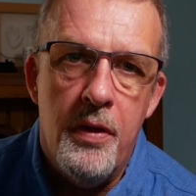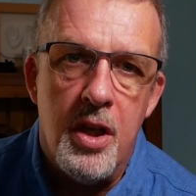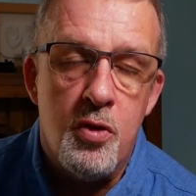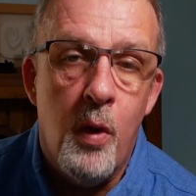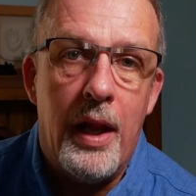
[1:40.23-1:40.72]

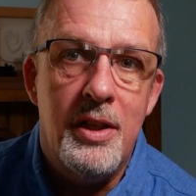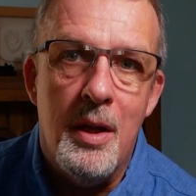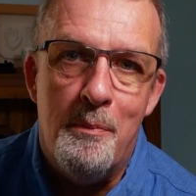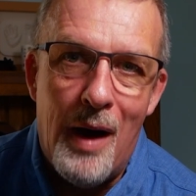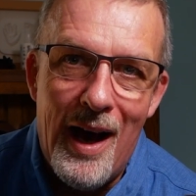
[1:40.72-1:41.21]
that's willing
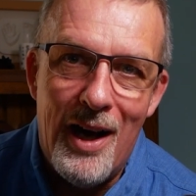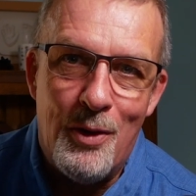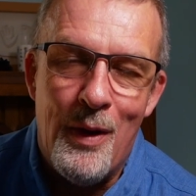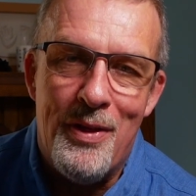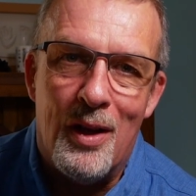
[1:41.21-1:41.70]
to
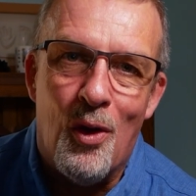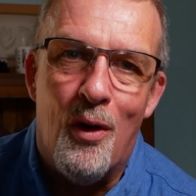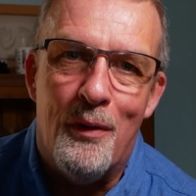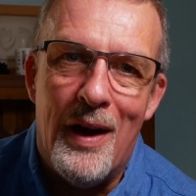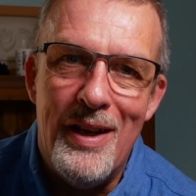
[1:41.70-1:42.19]
part with a
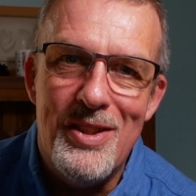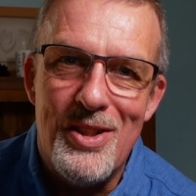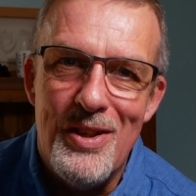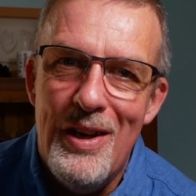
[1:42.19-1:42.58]
Law vise,